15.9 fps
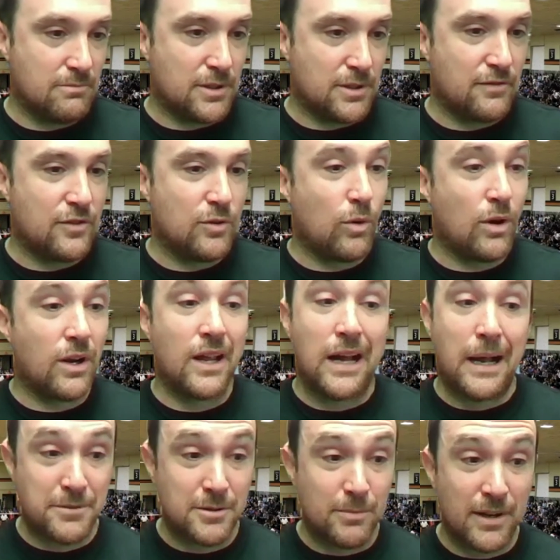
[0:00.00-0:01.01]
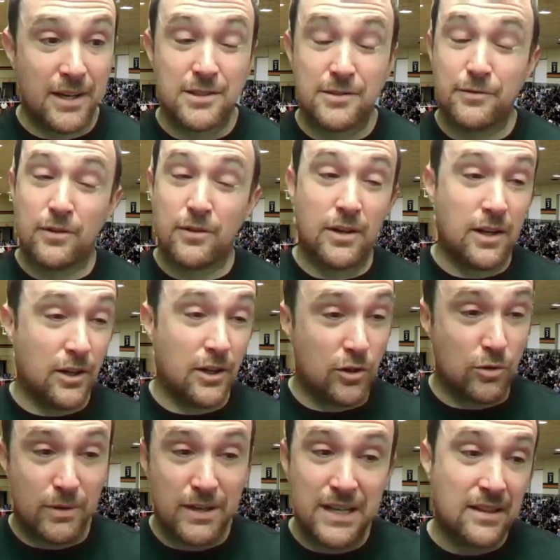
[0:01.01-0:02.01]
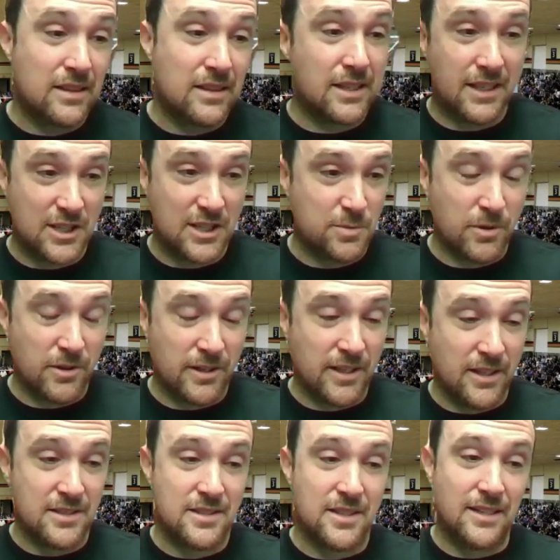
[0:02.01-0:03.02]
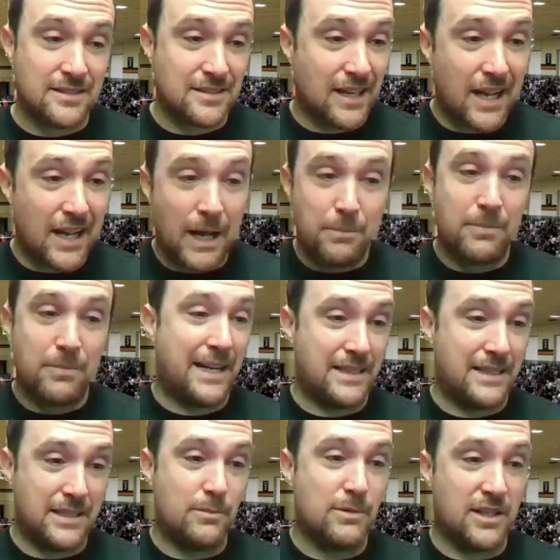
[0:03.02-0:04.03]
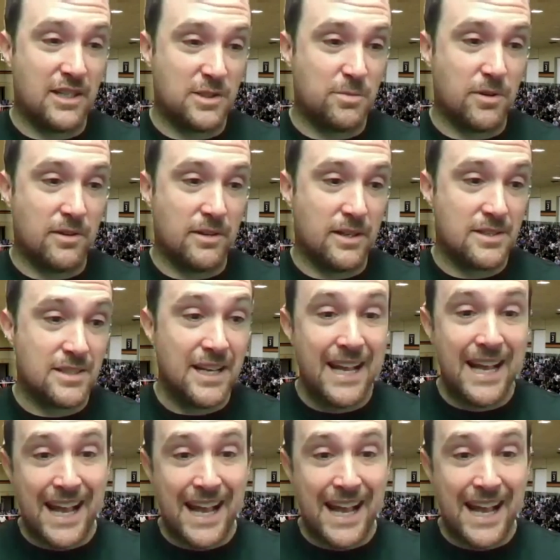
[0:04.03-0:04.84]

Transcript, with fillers: But if you want to optimize for a great athletic experience, a top academic experience,